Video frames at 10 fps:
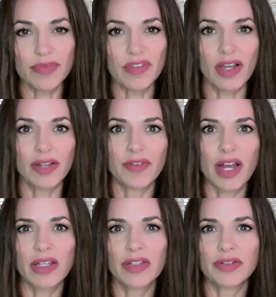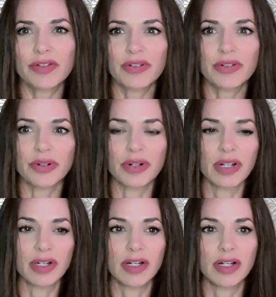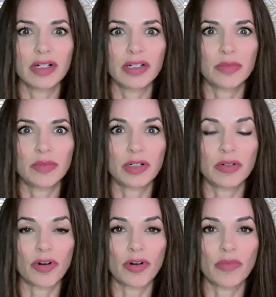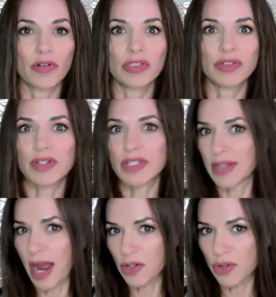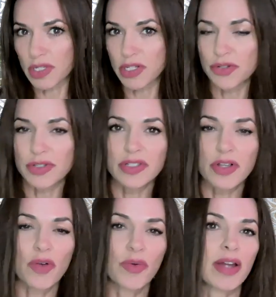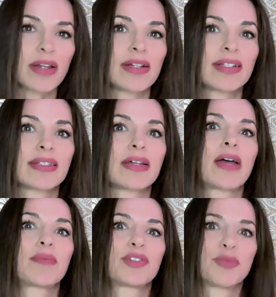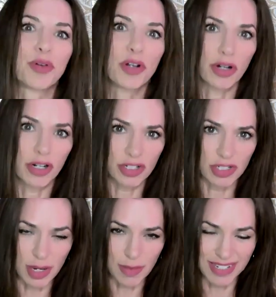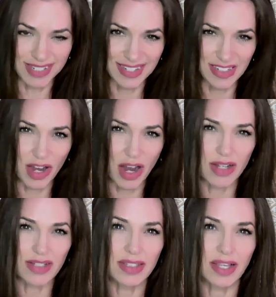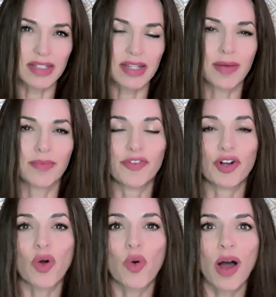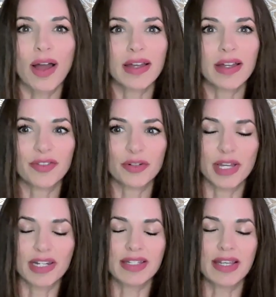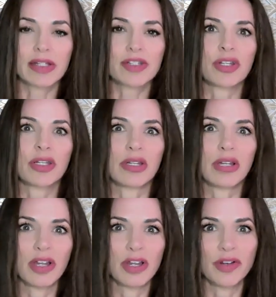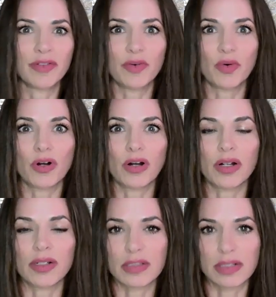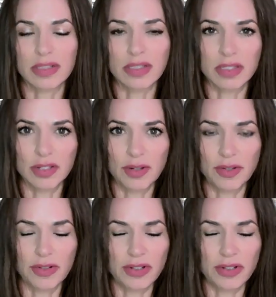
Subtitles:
I invite you to, or most of us naturally do this already, it's time to purge, time to detox, time for quiet, for meditation, since the